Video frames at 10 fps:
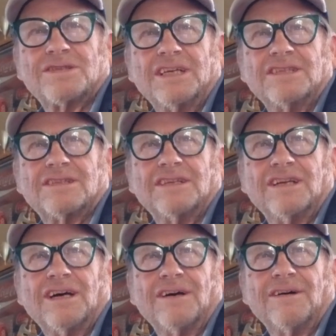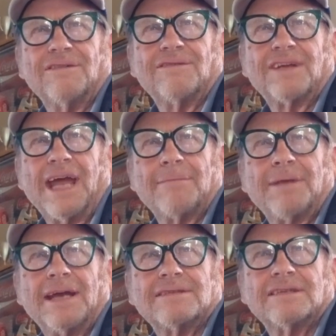season of Cap
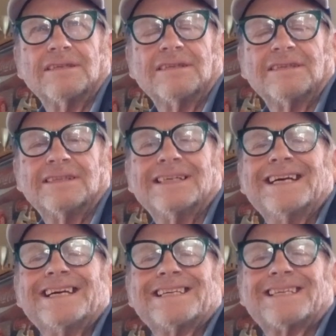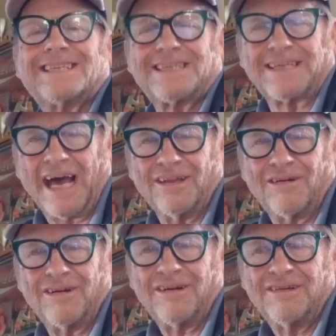Anson?
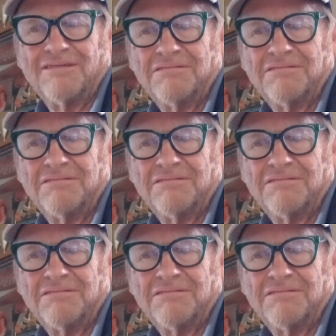Stellar.